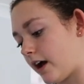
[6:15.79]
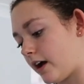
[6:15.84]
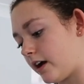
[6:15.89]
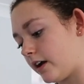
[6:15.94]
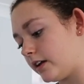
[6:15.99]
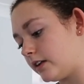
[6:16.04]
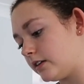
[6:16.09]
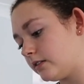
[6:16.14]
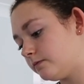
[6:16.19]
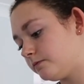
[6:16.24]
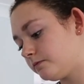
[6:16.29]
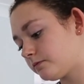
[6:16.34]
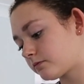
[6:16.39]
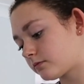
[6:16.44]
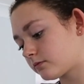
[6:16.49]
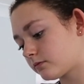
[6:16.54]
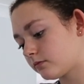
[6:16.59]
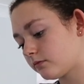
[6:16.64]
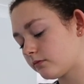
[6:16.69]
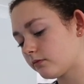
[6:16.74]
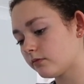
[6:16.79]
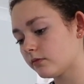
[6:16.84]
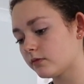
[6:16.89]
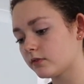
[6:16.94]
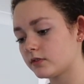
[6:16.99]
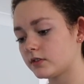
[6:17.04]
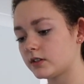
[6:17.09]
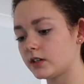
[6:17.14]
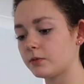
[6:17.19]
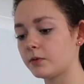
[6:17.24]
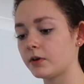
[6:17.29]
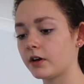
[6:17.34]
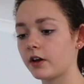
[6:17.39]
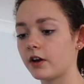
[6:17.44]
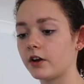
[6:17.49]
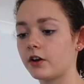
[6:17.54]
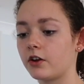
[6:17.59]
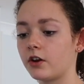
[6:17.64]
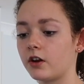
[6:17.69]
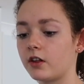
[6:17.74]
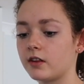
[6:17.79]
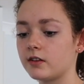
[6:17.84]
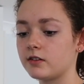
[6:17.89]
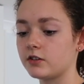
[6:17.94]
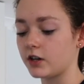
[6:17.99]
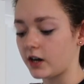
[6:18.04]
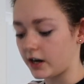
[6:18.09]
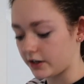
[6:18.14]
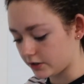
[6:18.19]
I didn't want to go to uni this year.